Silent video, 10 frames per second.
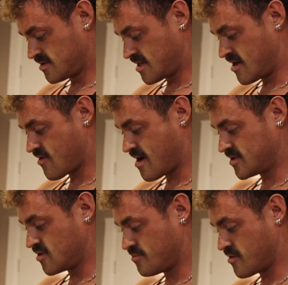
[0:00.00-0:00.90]
10 grams
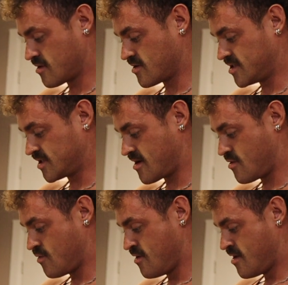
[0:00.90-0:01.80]
of nut butter, guys.
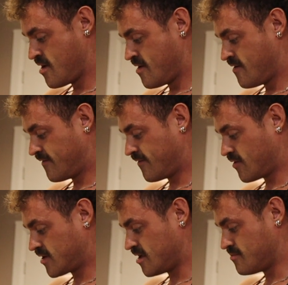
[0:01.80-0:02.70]
How
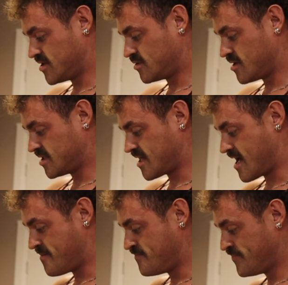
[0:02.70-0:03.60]
fucking miserable is
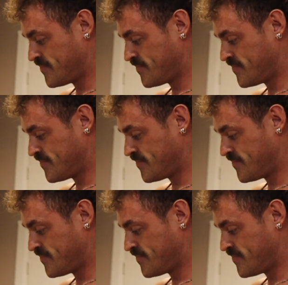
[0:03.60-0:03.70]
that?